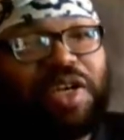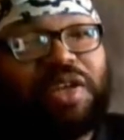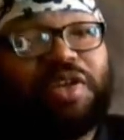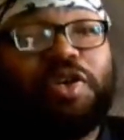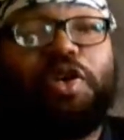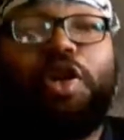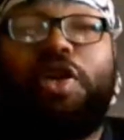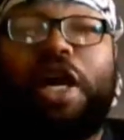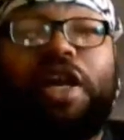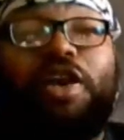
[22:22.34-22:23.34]
you're
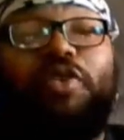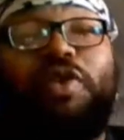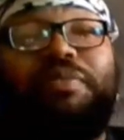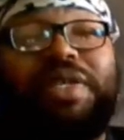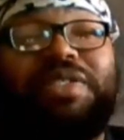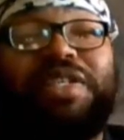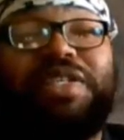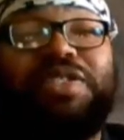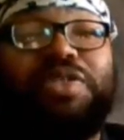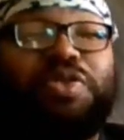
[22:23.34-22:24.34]
not going to want to miss
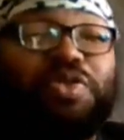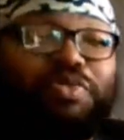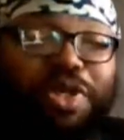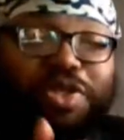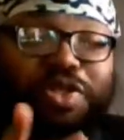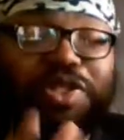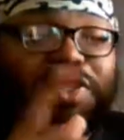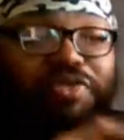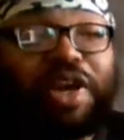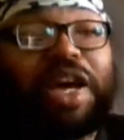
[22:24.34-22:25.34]
these two. So make sure you
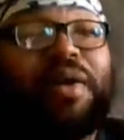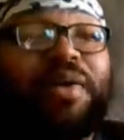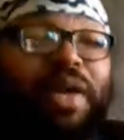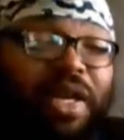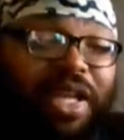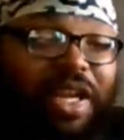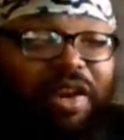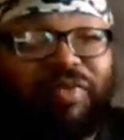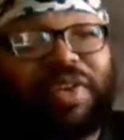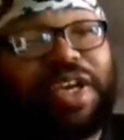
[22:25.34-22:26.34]
subscribe and hit the
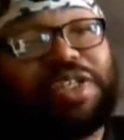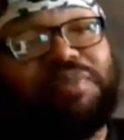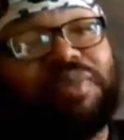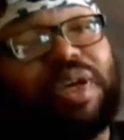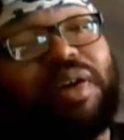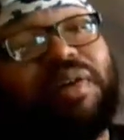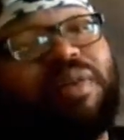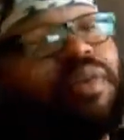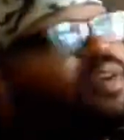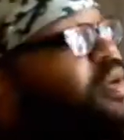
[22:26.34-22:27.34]
notification bell.
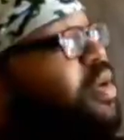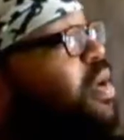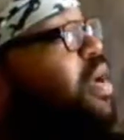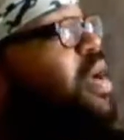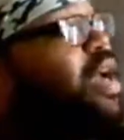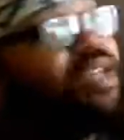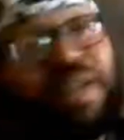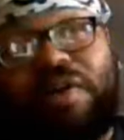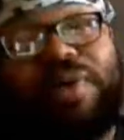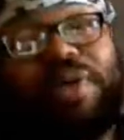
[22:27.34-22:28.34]
As
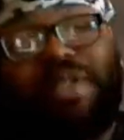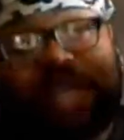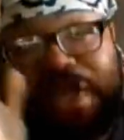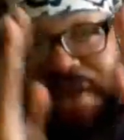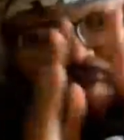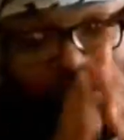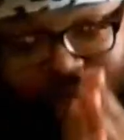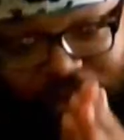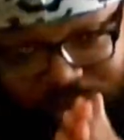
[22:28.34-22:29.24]
always, thank you so much for